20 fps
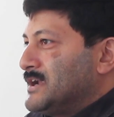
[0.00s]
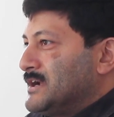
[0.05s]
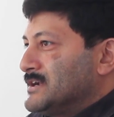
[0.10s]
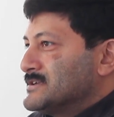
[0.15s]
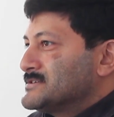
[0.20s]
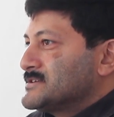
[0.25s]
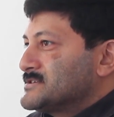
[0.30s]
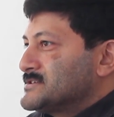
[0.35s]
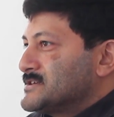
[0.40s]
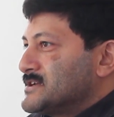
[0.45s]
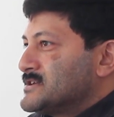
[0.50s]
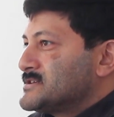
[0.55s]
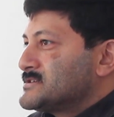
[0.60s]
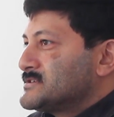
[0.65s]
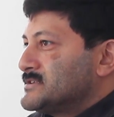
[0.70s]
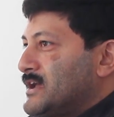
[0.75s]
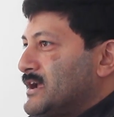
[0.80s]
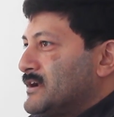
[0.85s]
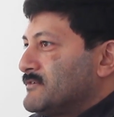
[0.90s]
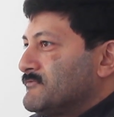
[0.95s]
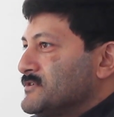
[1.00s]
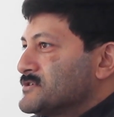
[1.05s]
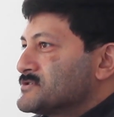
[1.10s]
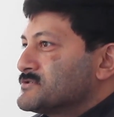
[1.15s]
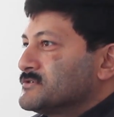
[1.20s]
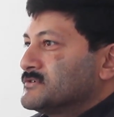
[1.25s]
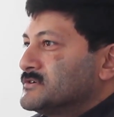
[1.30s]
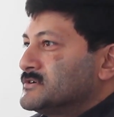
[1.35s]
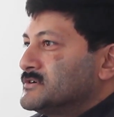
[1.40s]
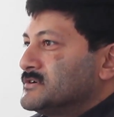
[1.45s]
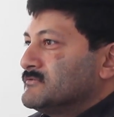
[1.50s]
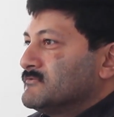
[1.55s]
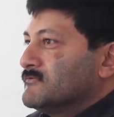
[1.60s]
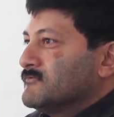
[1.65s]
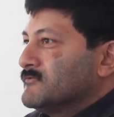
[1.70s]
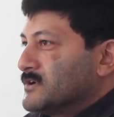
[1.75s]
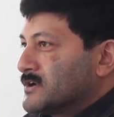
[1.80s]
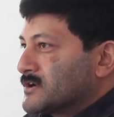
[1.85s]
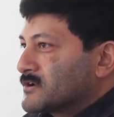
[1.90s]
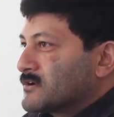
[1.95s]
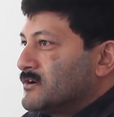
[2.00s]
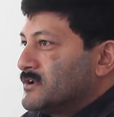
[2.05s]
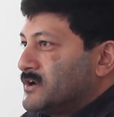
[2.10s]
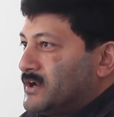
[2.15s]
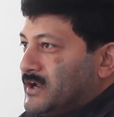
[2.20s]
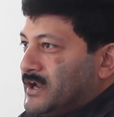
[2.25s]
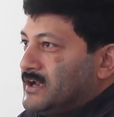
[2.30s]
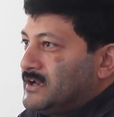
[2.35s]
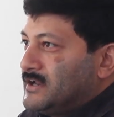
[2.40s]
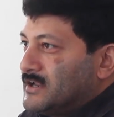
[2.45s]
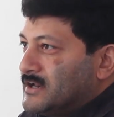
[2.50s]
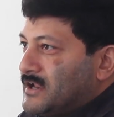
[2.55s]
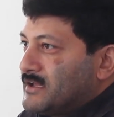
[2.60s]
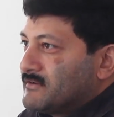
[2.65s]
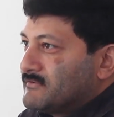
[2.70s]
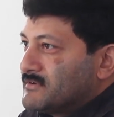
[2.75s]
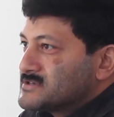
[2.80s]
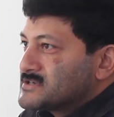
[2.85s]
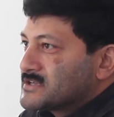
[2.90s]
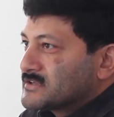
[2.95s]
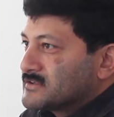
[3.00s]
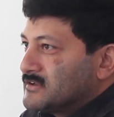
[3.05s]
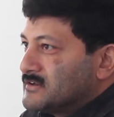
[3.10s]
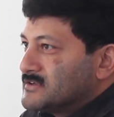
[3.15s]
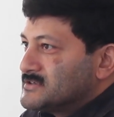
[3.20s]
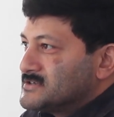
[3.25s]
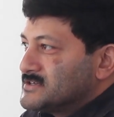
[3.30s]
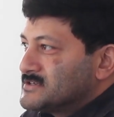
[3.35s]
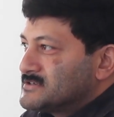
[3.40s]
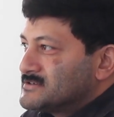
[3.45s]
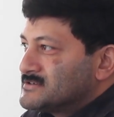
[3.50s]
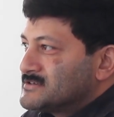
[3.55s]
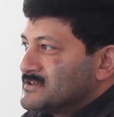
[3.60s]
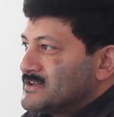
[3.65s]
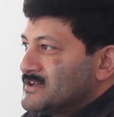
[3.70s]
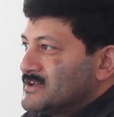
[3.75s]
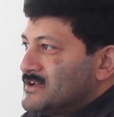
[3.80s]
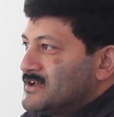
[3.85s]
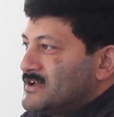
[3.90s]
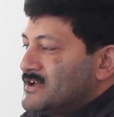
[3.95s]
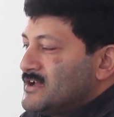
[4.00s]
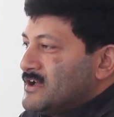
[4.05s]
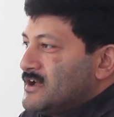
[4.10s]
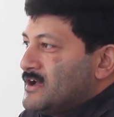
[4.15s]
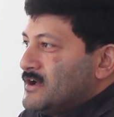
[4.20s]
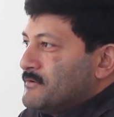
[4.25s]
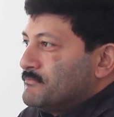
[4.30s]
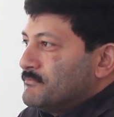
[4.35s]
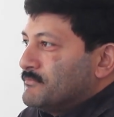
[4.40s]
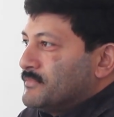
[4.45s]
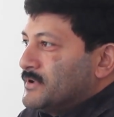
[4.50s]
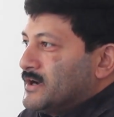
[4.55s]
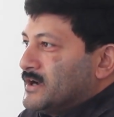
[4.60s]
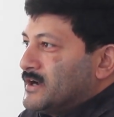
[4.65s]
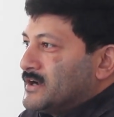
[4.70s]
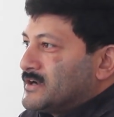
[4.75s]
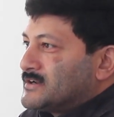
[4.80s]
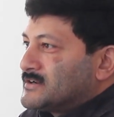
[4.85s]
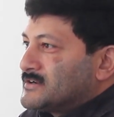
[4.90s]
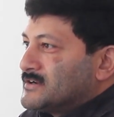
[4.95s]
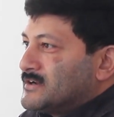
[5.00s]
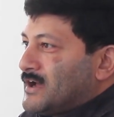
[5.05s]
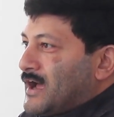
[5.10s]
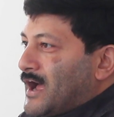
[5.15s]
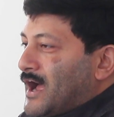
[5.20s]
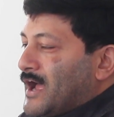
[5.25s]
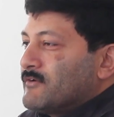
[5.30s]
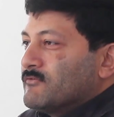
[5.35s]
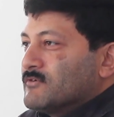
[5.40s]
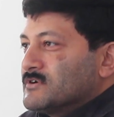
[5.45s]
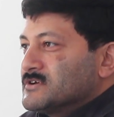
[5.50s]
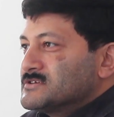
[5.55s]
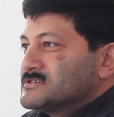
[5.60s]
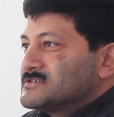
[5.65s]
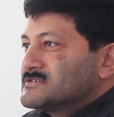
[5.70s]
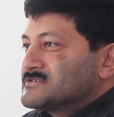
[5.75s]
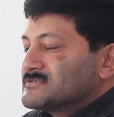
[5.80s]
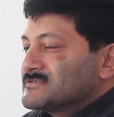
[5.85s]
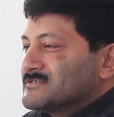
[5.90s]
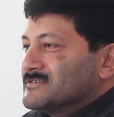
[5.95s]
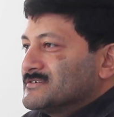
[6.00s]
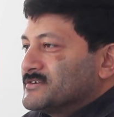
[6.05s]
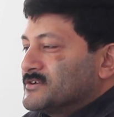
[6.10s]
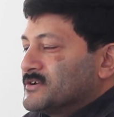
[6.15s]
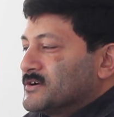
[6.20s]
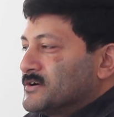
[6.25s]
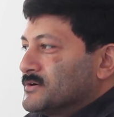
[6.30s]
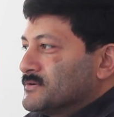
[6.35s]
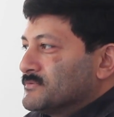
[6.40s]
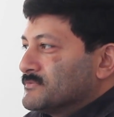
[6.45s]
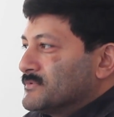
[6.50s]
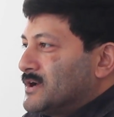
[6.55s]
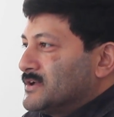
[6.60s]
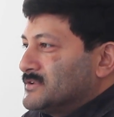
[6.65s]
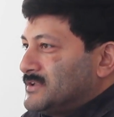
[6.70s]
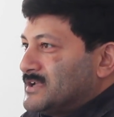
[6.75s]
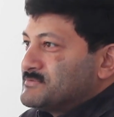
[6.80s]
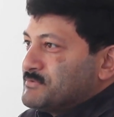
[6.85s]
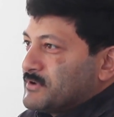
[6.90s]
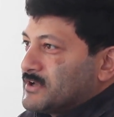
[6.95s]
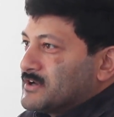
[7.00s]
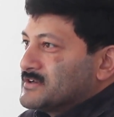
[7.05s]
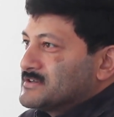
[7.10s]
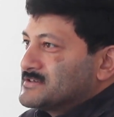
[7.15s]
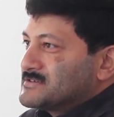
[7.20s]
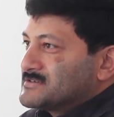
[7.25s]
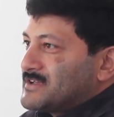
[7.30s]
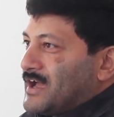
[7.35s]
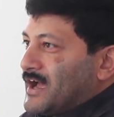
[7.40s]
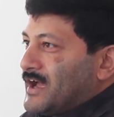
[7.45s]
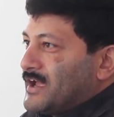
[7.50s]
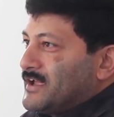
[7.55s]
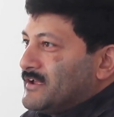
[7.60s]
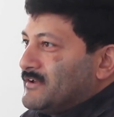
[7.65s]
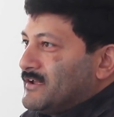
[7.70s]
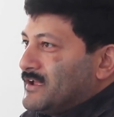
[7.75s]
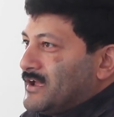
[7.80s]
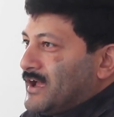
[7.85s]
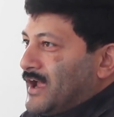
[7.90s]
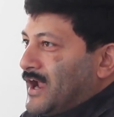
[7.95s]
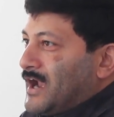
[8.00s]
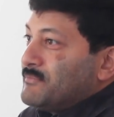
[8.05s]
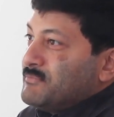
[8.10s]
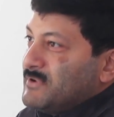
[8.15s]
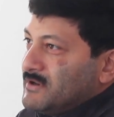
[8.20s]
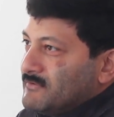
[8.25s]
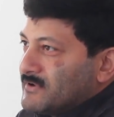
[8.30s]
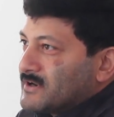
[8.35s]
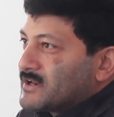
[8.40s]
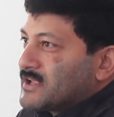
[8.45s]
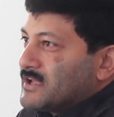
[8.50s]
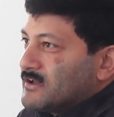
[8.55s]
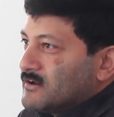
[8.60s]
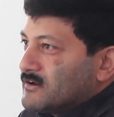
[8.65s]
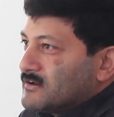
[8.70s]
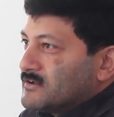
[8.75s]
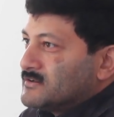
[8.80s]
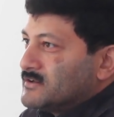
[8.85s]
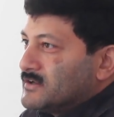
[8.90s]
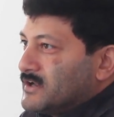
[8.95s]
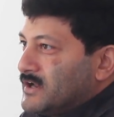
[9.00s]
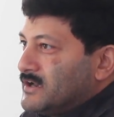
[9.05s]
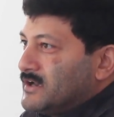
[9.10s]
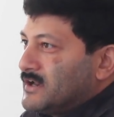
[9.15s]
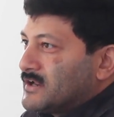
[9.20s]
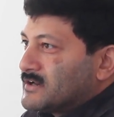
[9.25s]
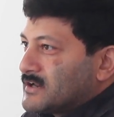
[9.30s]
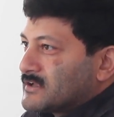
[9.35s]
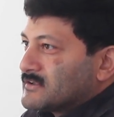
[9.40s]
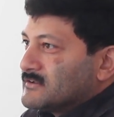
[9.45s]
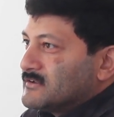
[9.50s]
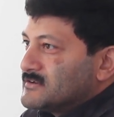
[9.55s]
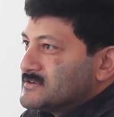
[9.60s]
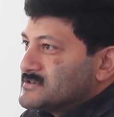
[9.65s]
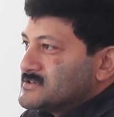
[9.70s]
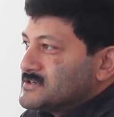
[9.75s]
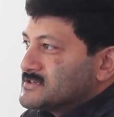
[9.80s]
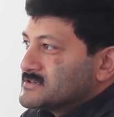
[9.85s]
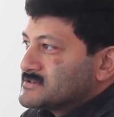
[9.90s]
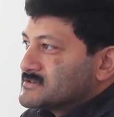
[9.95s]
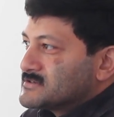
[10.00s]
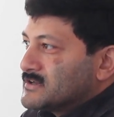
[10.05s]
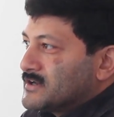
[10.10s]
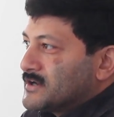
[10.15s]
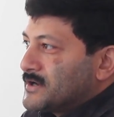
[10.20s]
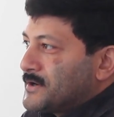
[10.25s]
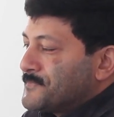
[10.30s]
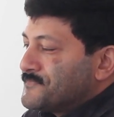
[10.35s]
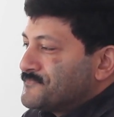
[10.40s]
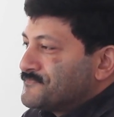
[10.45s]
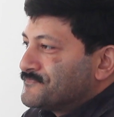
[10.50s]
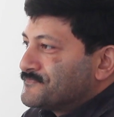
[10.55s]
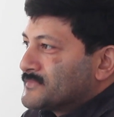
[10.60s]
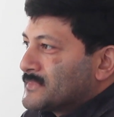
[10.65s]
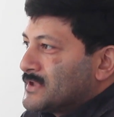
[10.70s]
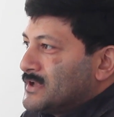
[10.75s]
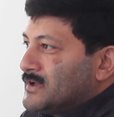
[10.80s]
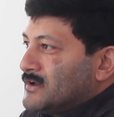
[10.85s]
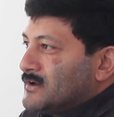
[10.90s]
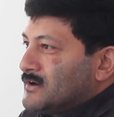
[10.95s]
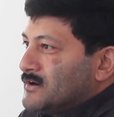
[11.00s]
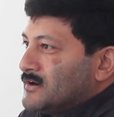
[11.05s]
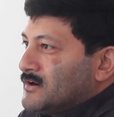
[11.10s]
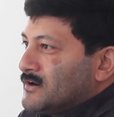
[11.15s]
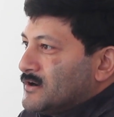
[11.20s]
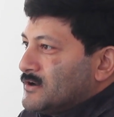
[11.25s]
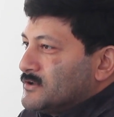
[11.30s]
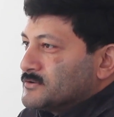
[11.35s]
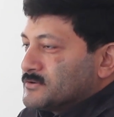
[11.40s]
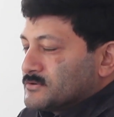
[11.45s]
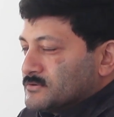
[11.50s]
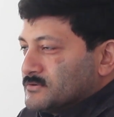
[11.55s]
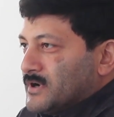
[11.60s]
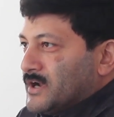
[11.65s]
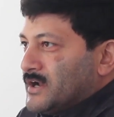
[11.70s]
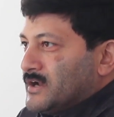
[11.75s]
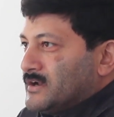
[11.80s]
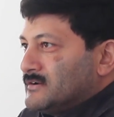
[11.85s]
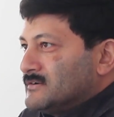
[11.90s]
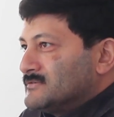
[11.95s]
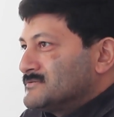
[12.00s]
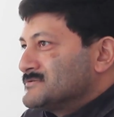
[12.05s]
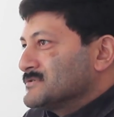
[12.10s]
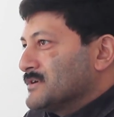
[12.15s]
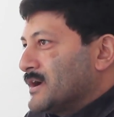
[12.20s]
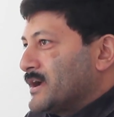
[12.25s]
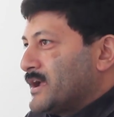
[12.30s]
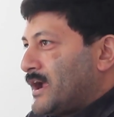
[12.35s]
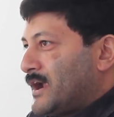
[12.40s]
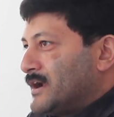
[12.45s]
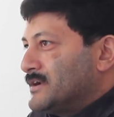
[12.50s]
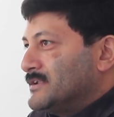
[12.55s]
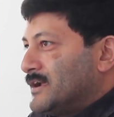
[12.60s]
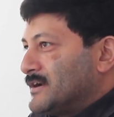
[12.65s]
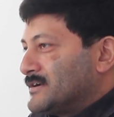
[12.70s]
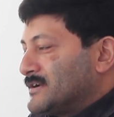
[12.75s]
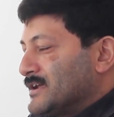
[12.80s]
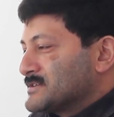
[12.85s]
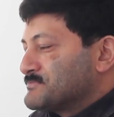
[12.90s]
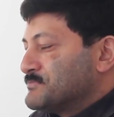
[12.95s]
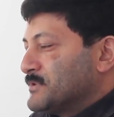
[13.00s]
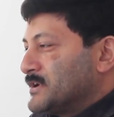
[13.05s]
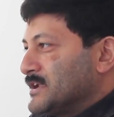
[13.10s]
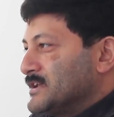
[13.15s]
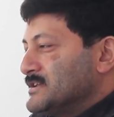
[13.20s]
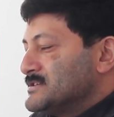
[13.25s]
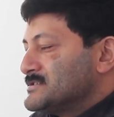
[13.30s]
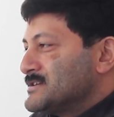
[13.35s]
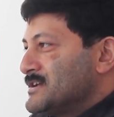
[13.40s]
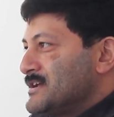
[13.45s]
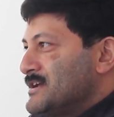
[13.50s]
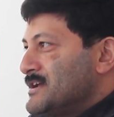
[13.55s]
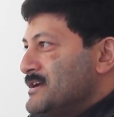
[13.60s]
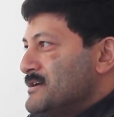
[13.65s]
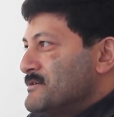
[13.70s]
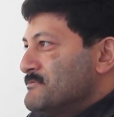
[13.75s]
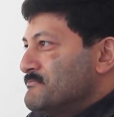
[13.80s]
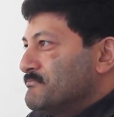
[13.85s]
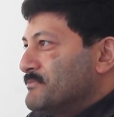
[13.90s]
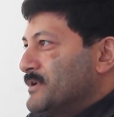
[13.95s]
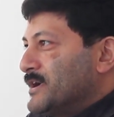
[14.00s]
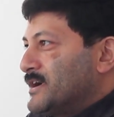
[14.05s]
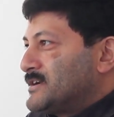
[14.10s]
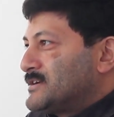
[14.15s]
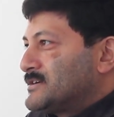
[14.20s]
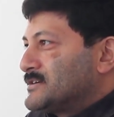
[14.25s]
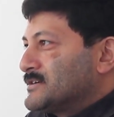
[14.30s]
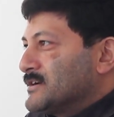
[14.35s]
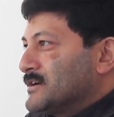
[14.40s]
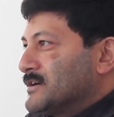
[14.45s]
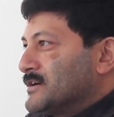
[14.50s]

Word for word: did suggest that we should work on Indian language technologies. But I was, that's because I had been working on Indic Technologies all through, and so I had that expertise. But